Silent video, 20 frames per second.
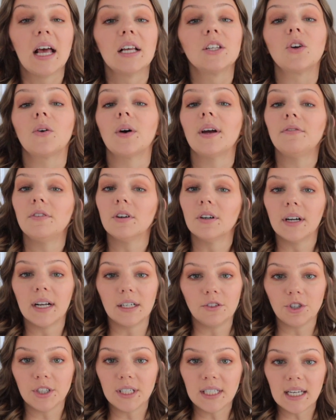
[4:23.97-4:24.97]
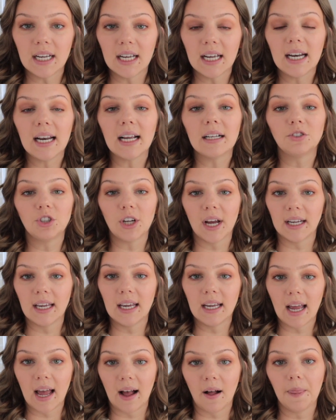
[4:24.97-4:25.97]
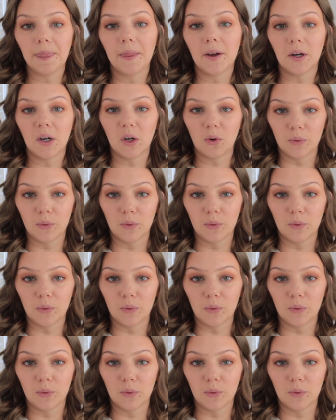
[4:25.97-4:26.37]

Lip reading: So if you're interested in checking out the